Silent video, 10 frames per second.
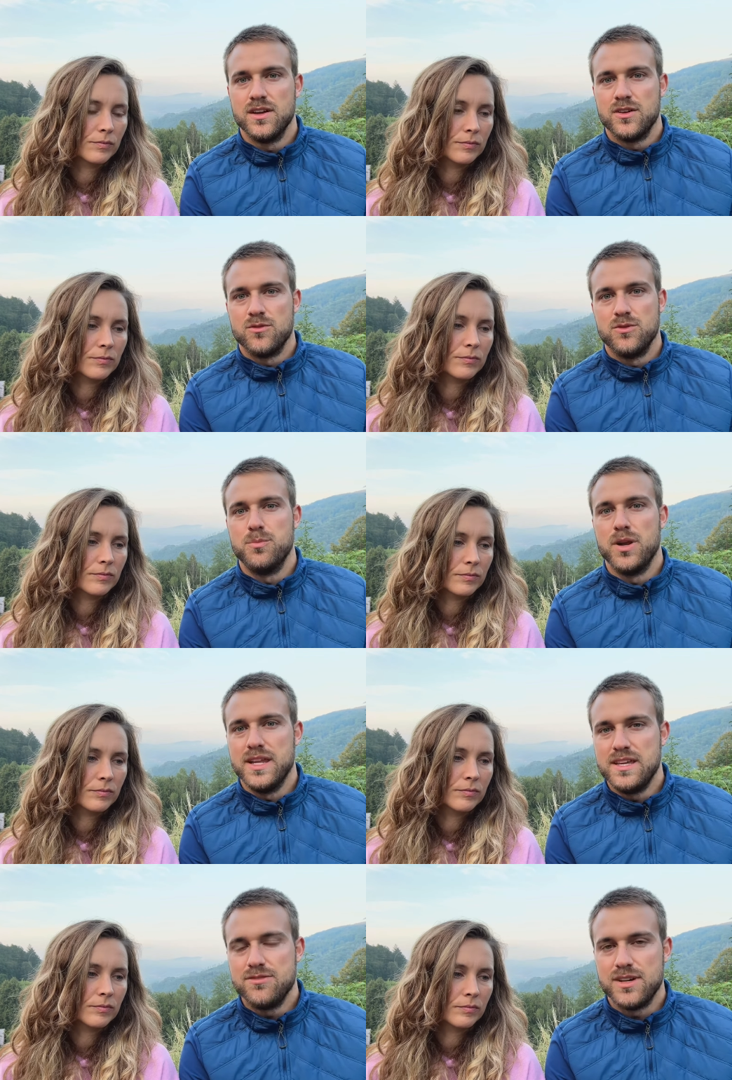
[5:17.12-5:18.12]
Speaker 1: we
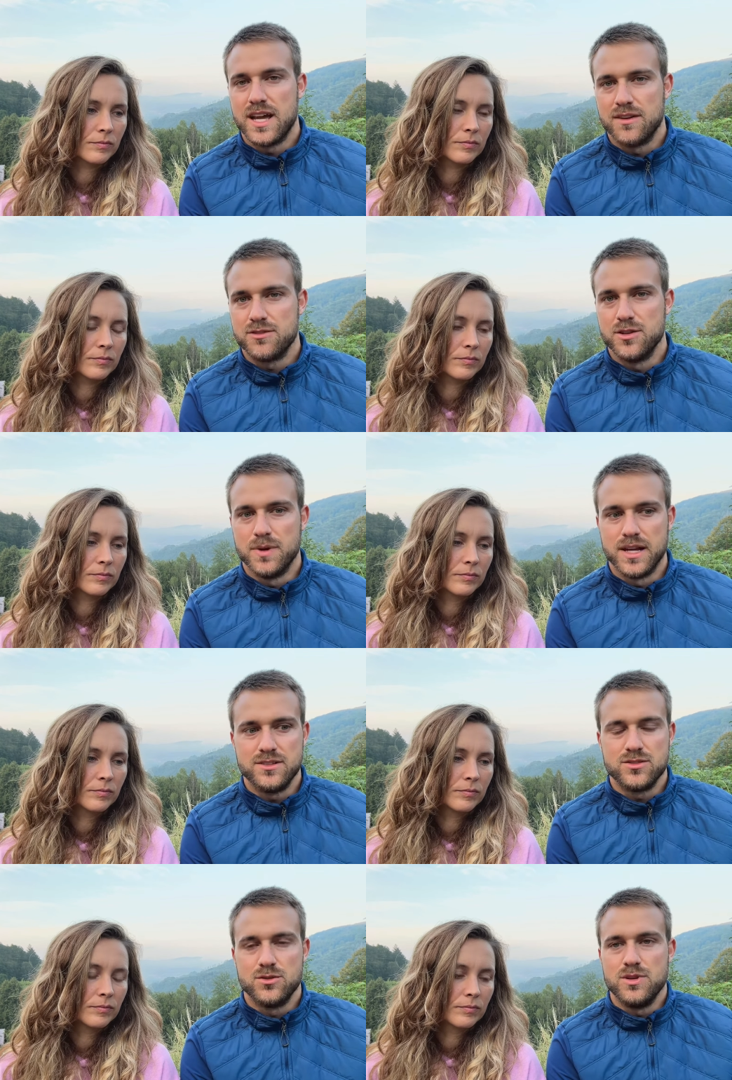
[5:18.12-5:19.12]
believe we have the money,
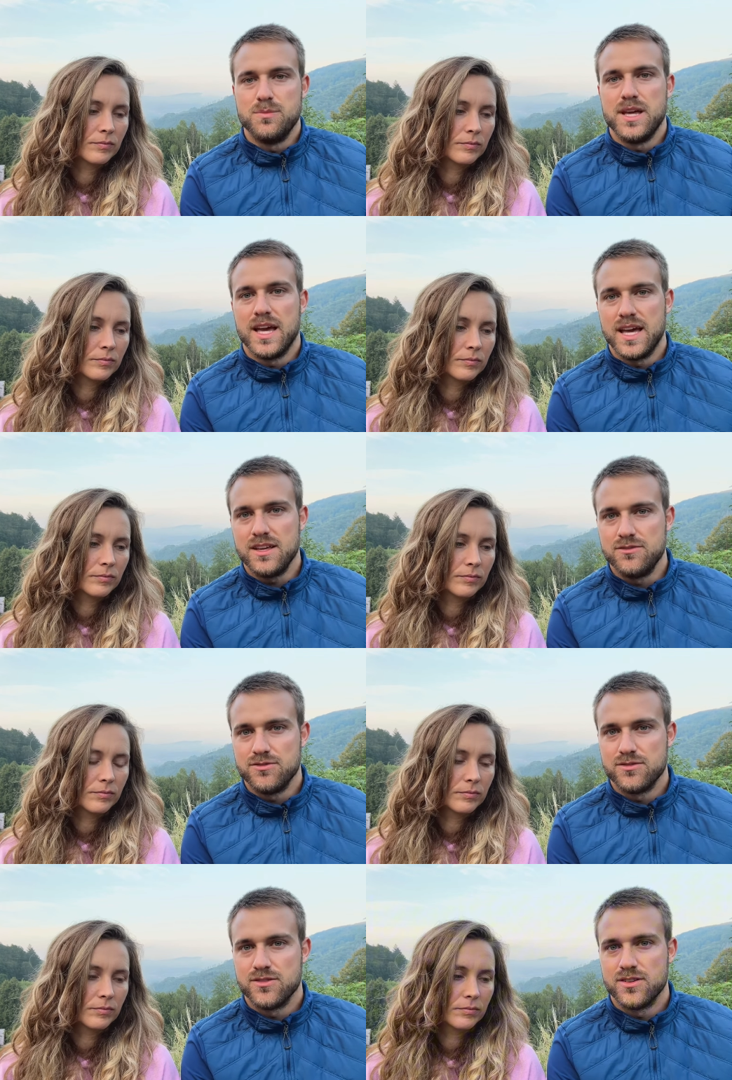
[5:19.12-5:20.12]
so we behave
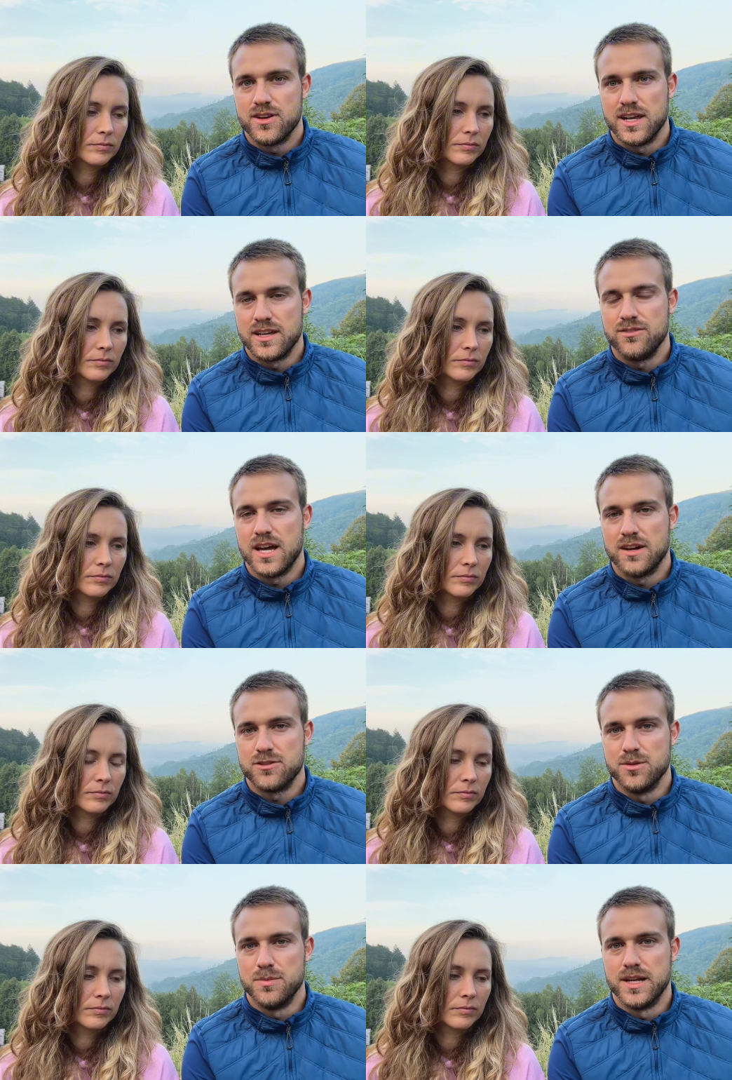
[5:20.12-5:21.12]
like we have the
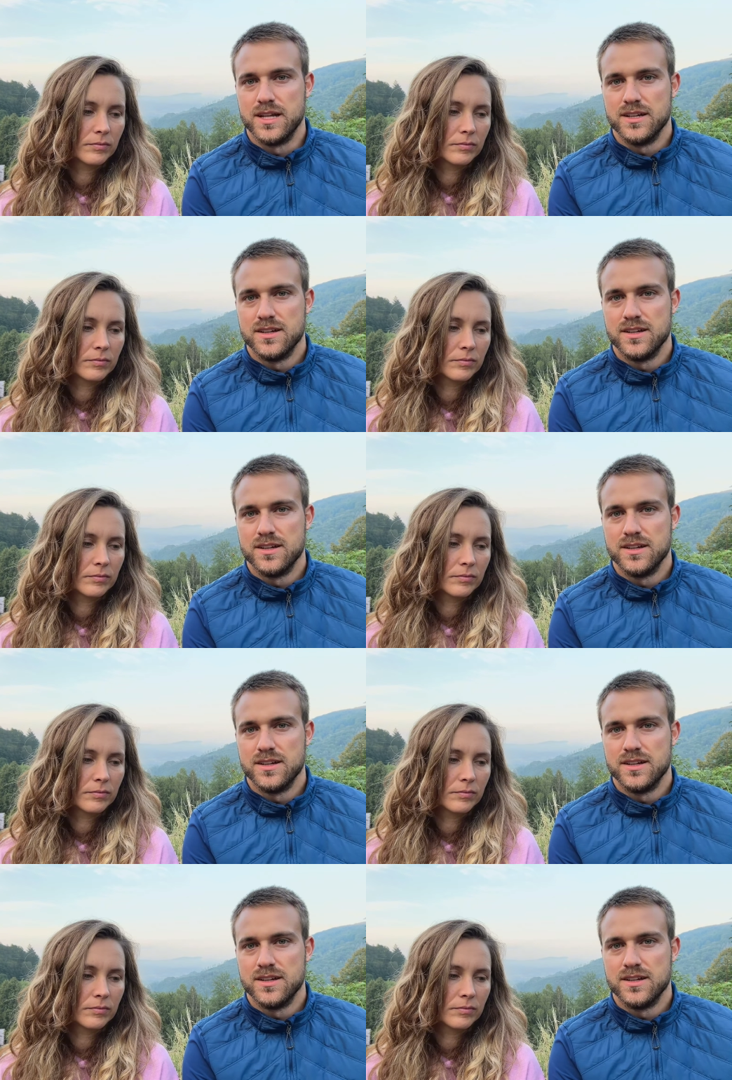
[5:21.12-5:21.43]
money.